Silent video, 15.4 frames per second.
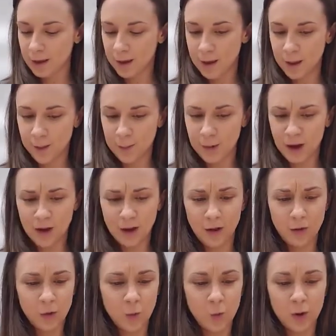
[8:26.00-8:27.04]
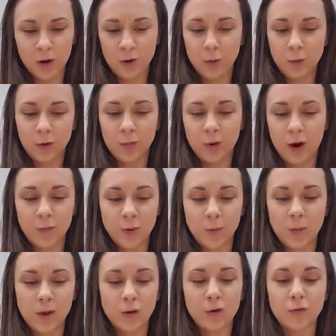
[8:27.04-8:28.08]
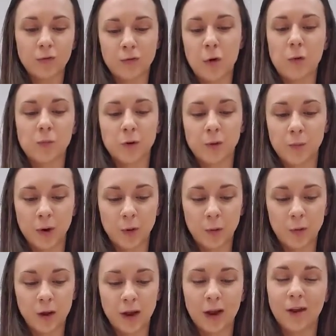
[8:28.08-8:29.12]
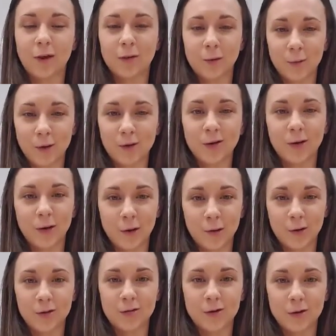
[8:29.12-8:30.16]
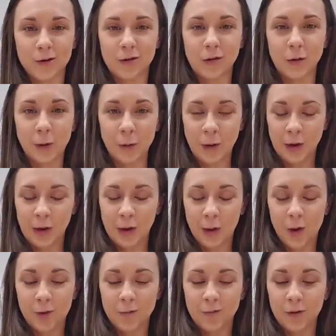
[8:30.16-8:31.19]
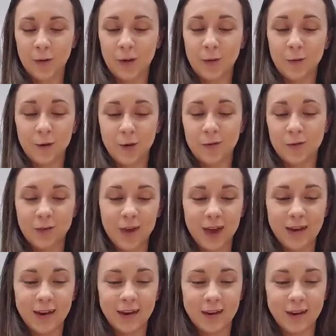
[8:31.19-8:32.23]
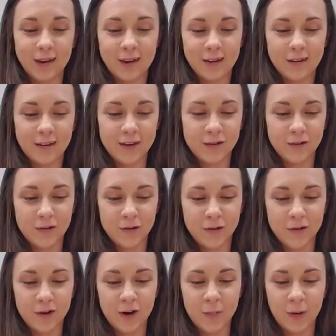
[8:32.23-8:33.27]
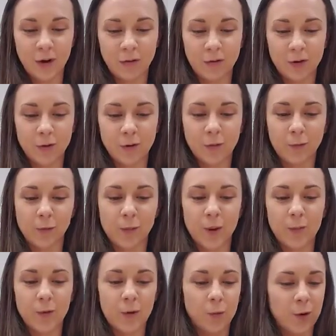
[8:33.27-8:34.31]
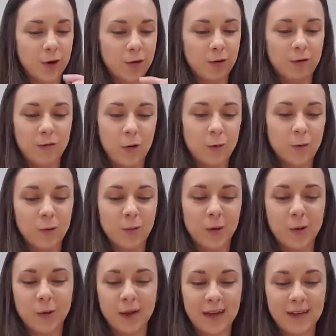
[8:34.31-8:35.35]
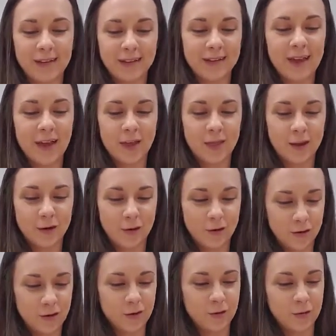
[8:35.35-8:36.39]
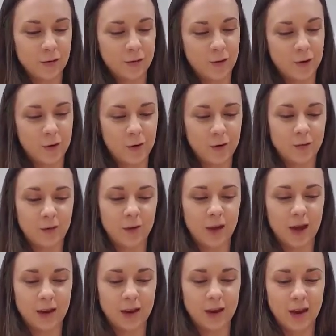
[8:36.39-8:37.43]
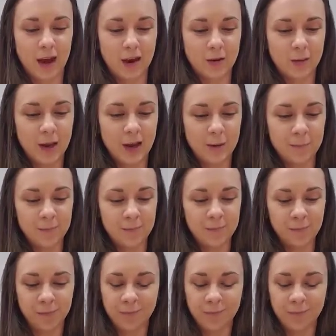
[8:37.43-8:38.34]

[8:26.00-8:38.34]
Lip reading: Another one would probably be your vomer bone, another one to go over. So hopefully you went over that in ENT surgery, but if you don't remember where your vomer bone is, then you should review over that anatomy.